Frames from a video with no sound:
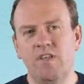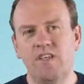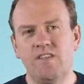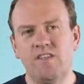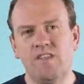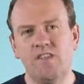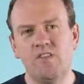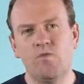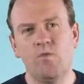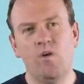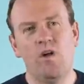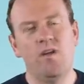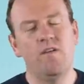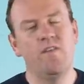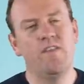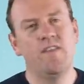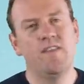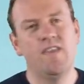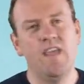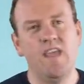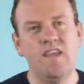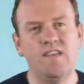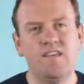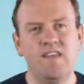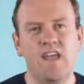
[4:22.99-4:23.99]
This is one of the
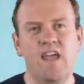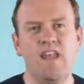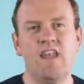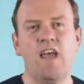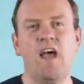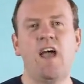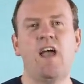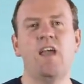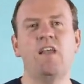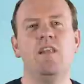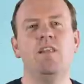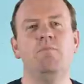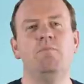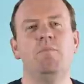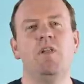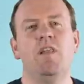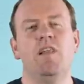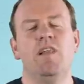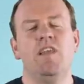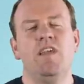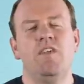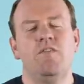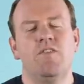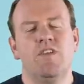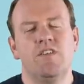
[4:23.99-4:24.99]
things that I
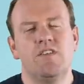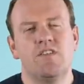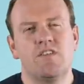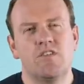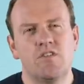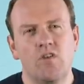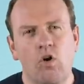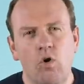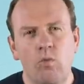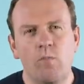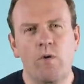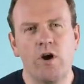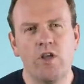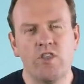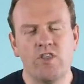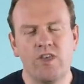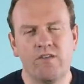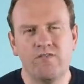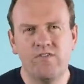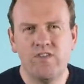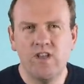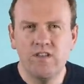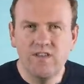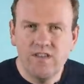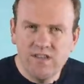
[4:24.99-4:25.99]
believe in so much.
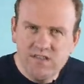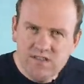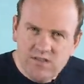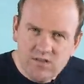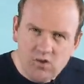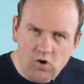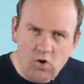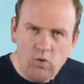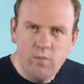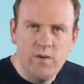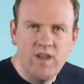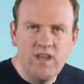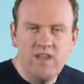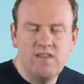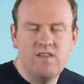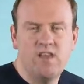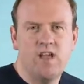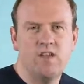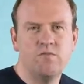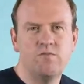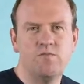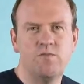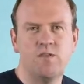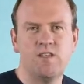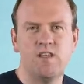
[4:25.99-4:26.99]
I've done this so many
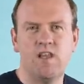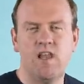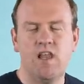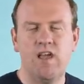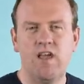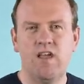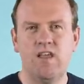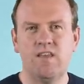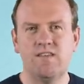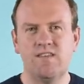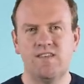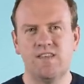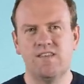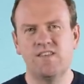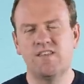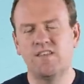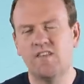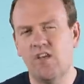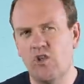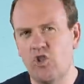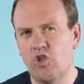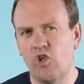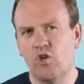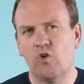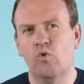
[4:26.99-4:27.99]
times with clients. It's
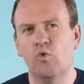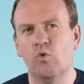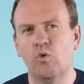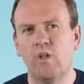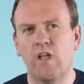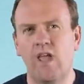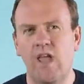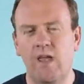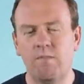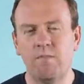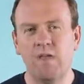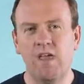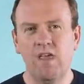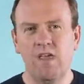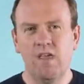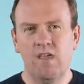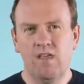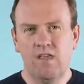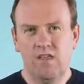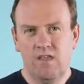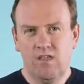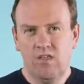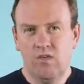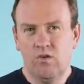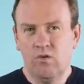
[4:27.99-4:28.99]
such a cool game.
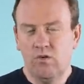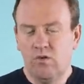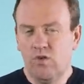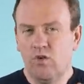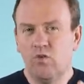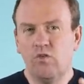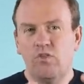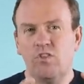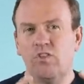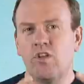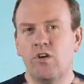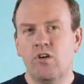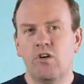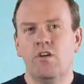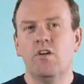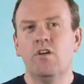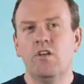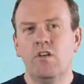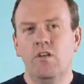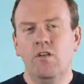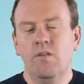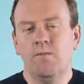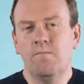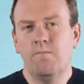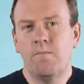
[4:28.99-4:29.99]
You
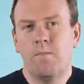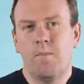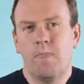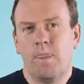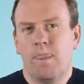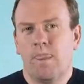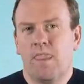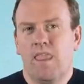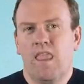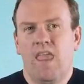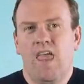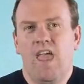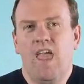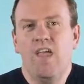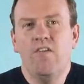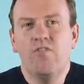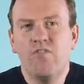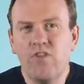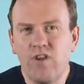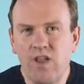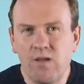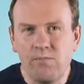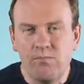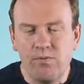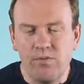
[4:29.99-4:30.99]
turn
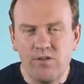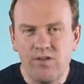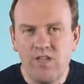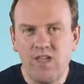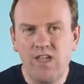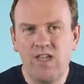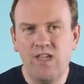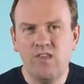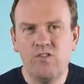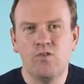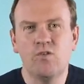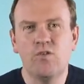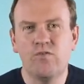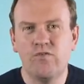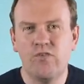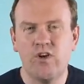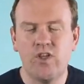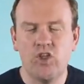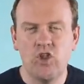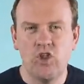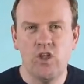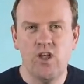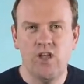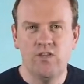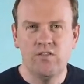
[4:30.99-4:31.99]
every employee into a
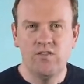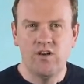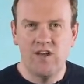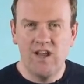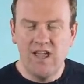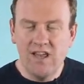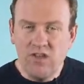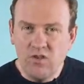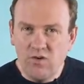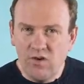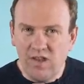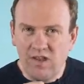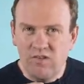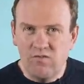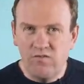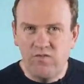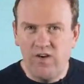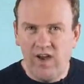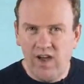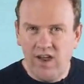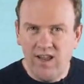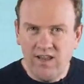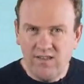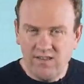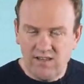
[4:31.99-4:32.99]
friction hunter and you
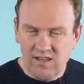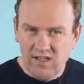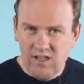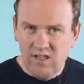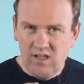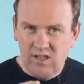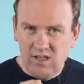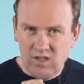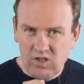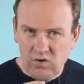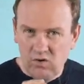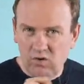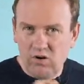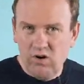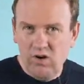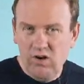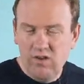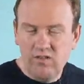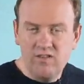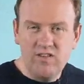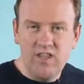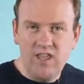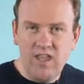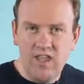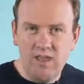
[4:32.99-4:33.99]
invite
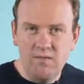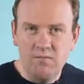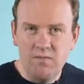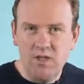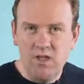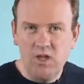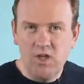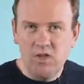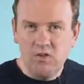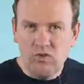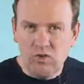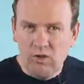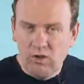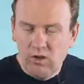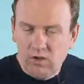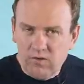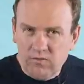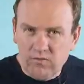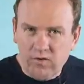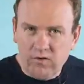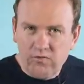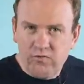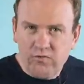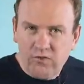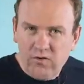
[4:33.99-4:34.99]
your team to look
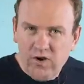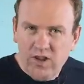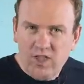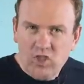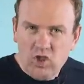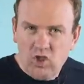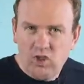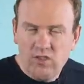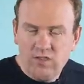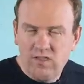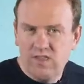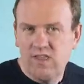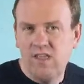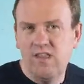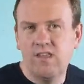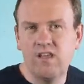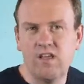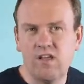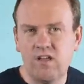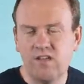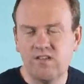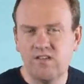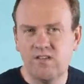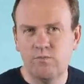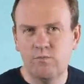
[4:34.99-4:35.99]
for frictions in the
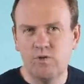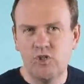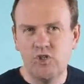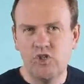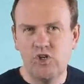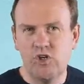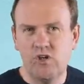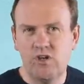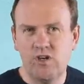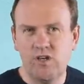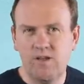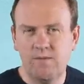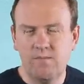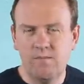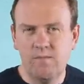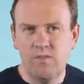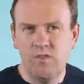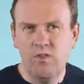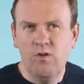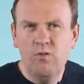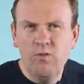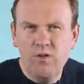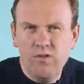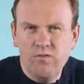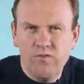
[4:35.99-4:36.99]
customer journey.
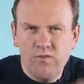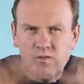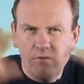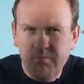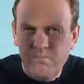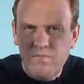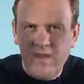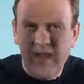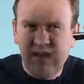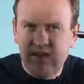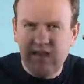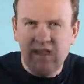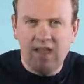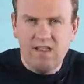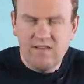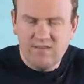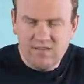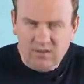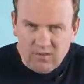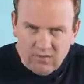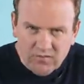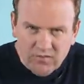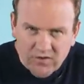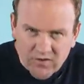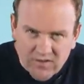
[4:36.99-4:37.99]
Don't look for big
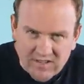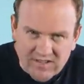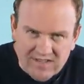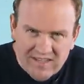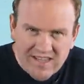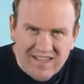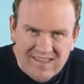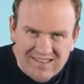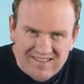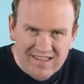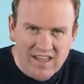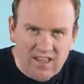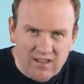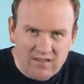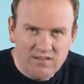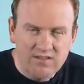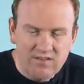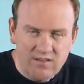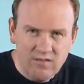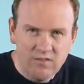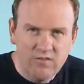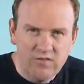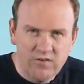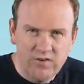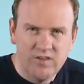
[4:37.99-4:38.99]
things. Look for
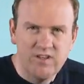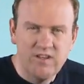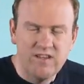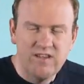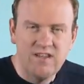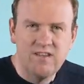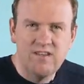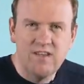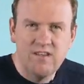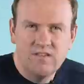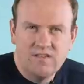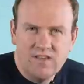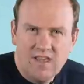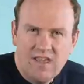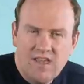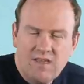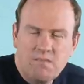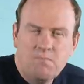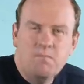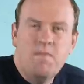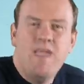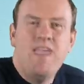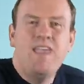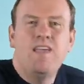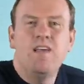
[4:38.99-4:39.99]
details. Look for the details.
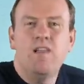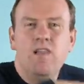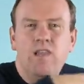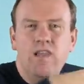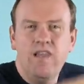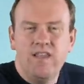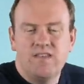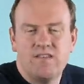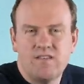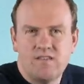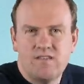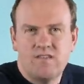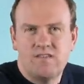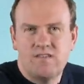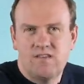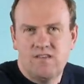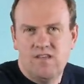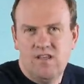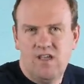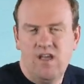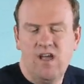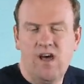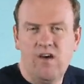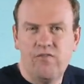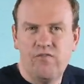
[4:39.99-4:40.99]
Make a list
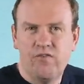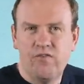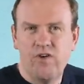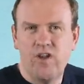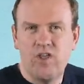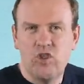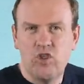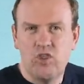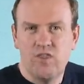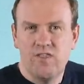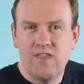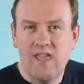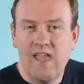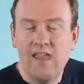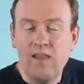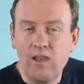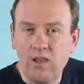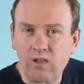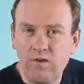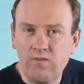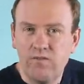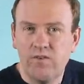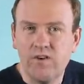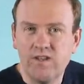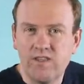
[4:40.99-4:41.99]
of frictions and
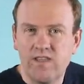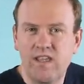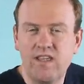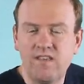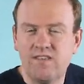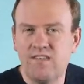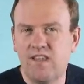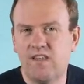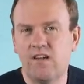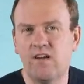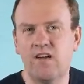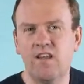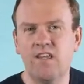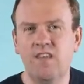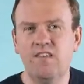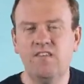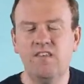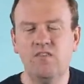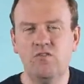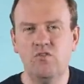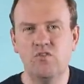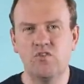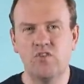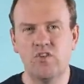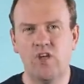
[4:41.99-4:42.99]
look for things that are
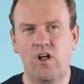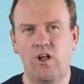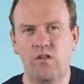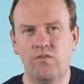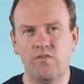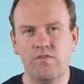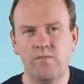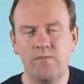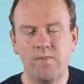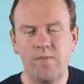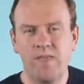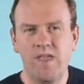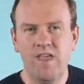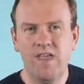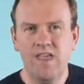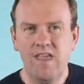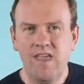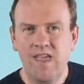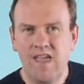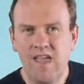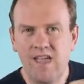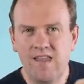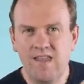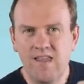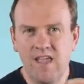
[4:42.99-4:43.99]
easy to solve.
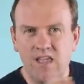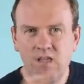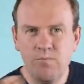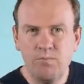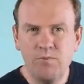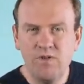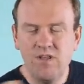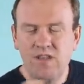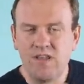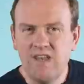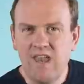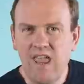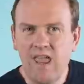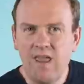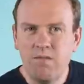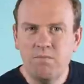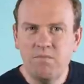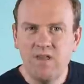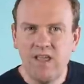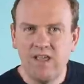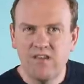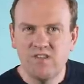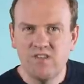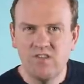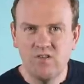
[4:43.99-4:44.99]
And then you put a
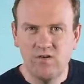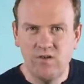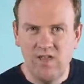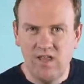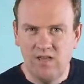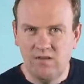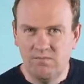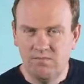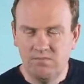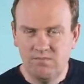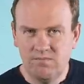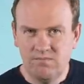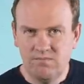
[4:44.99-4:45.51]
name next to it.